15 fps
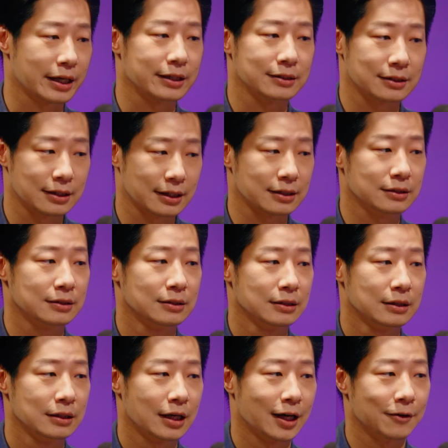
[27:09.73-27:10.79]
And then
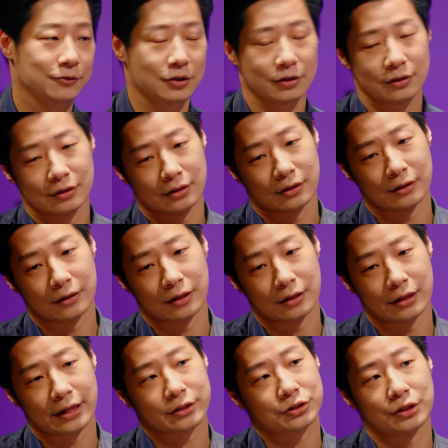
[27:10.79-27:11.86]
after the
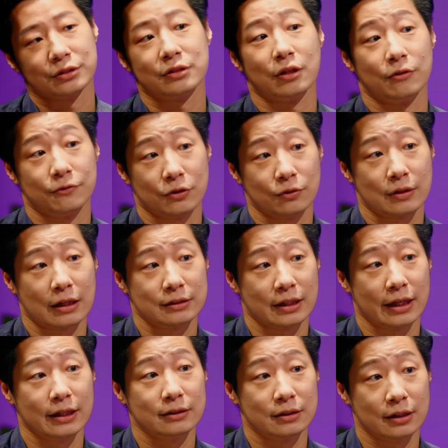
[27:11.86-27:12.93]
elections of
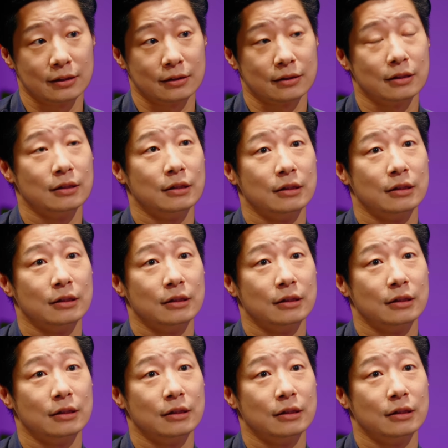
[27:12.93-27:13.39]
2018, mm -hmm